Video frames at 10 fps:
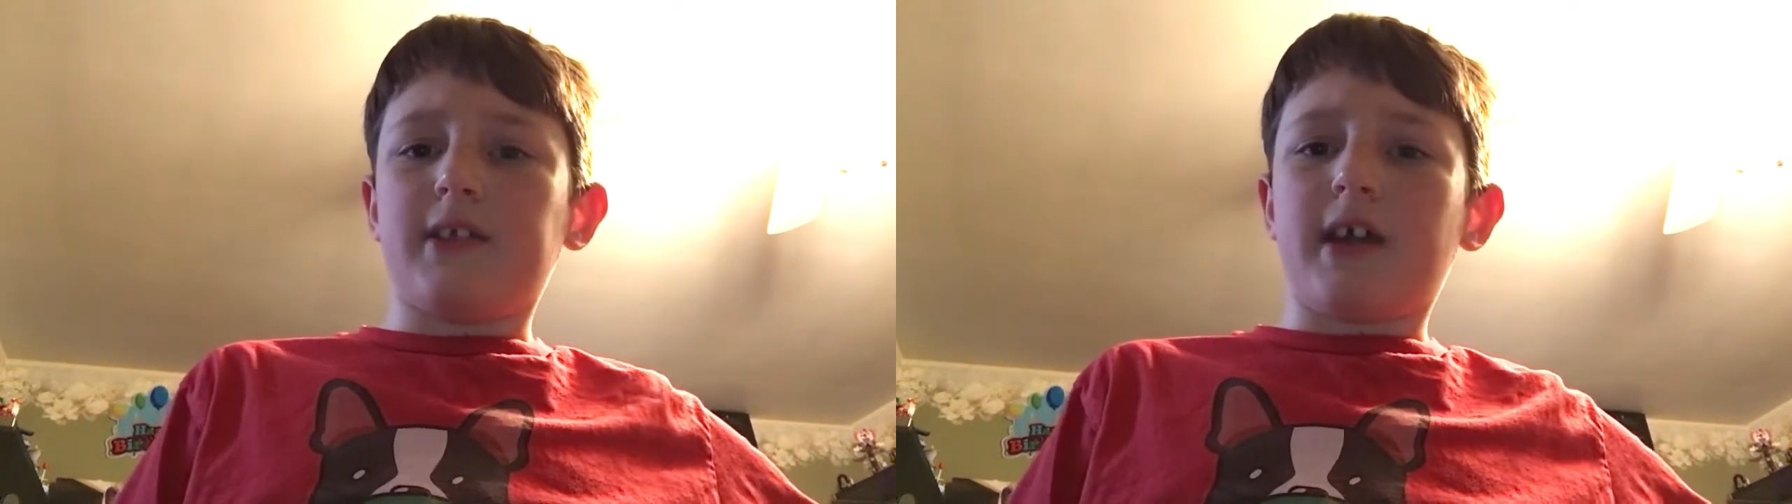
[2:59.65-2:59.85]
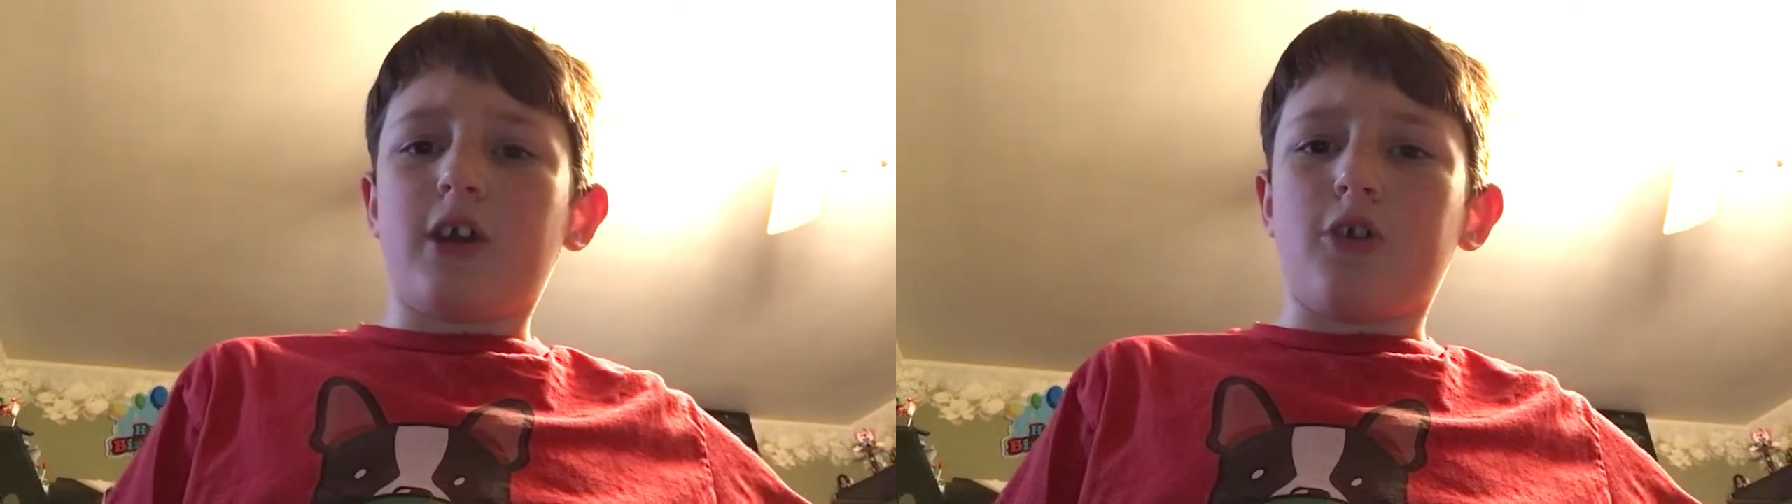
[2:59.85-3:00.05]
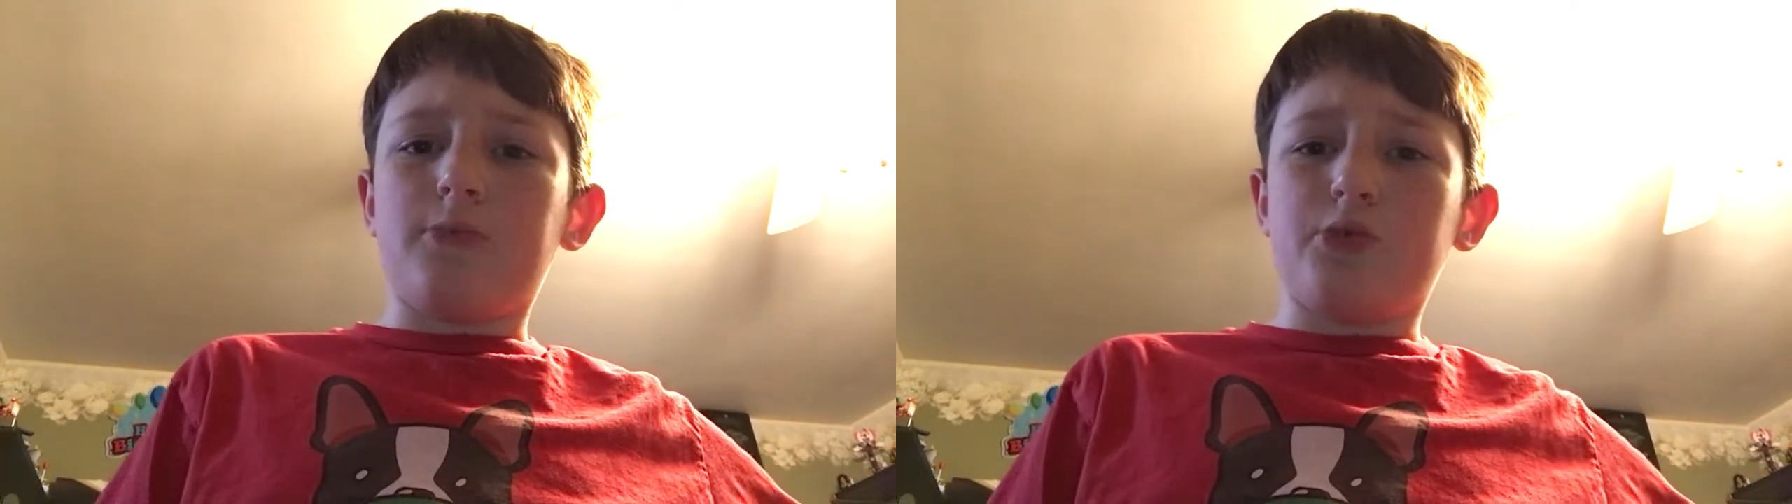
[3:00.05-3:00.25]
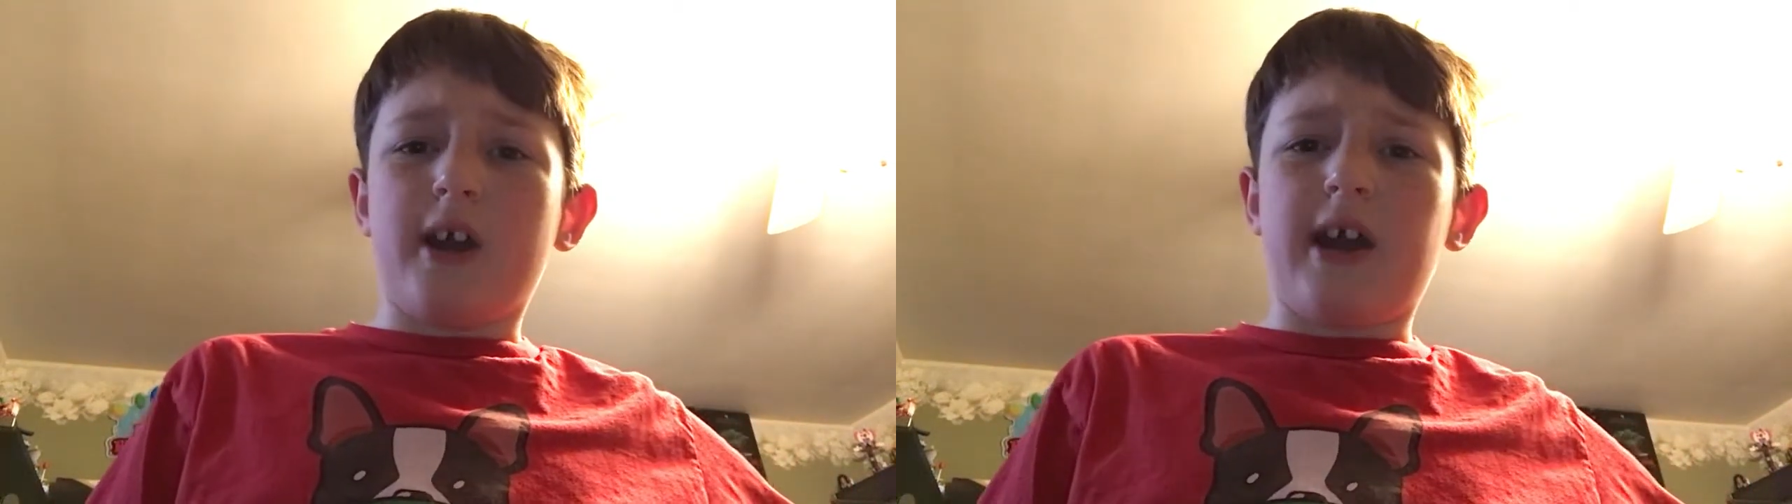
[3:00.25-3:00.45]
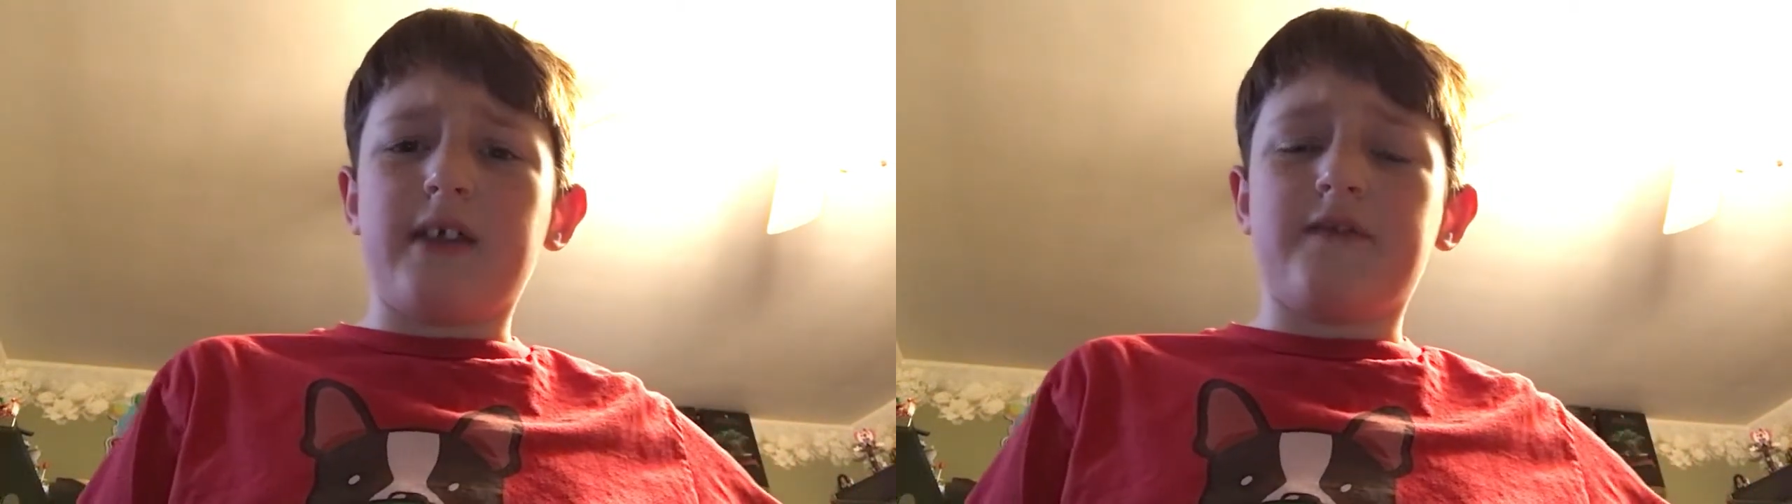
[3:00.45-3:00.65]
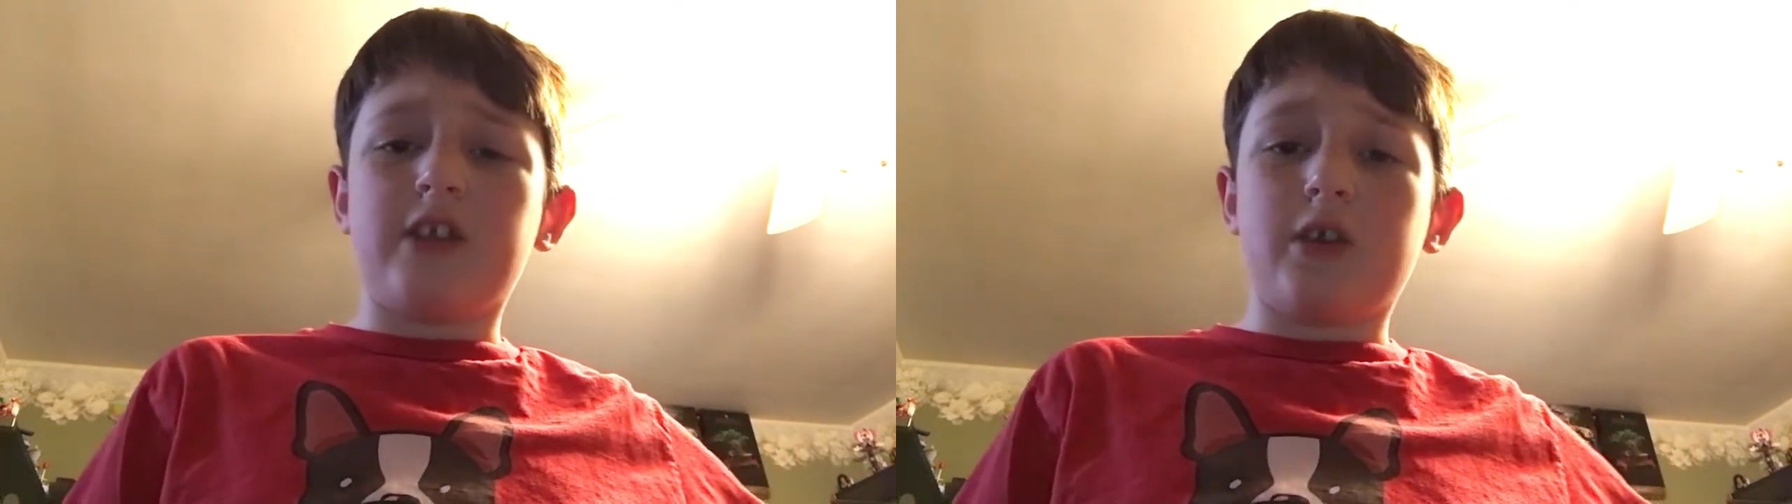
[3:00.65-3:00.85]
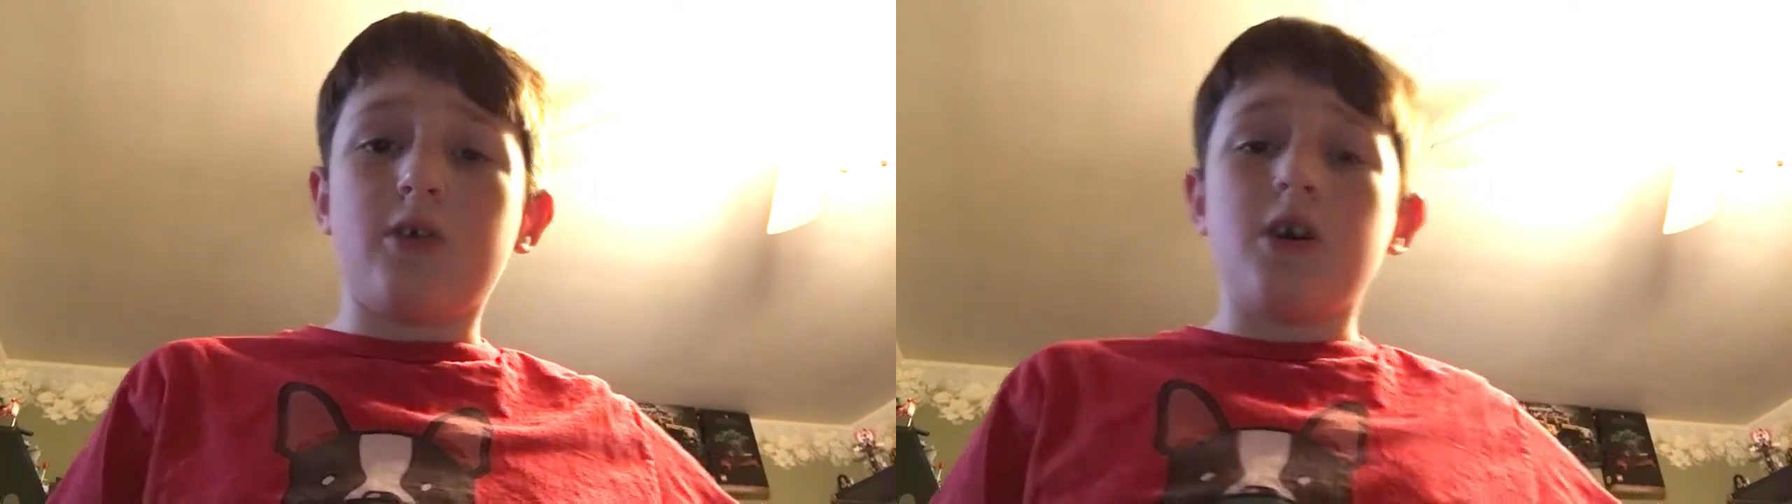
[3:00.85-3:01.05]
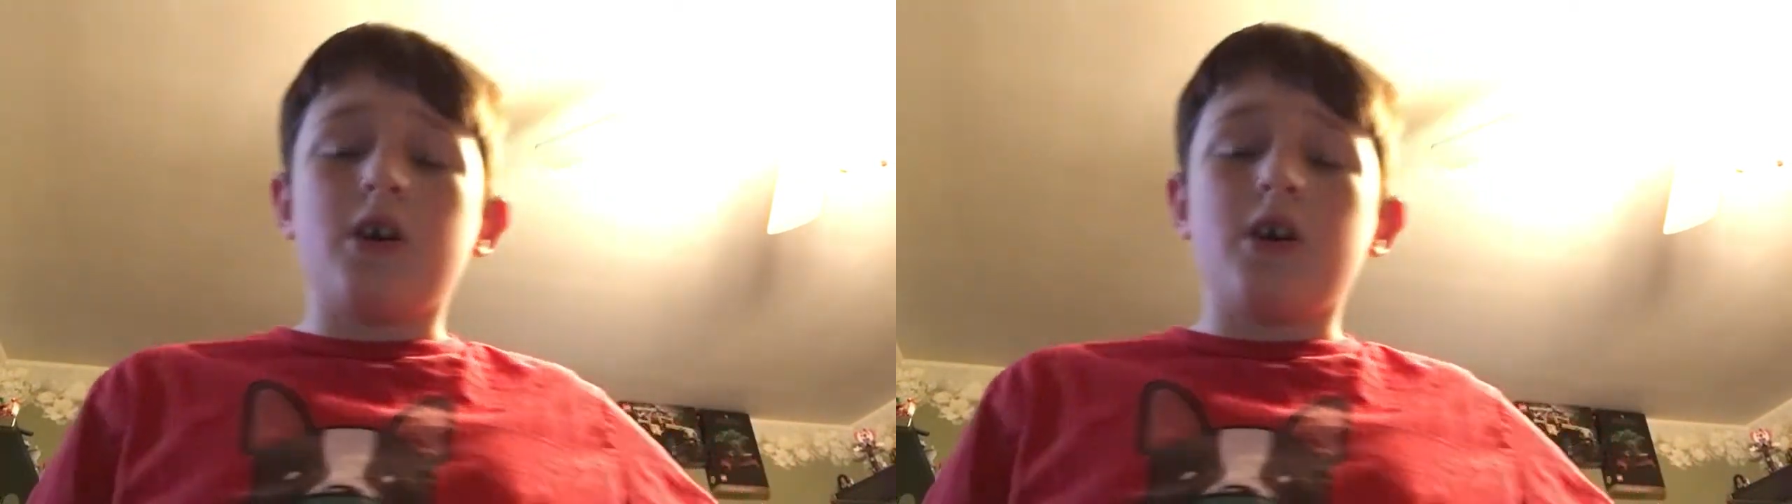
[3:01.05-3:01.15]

Lego Bugatti video.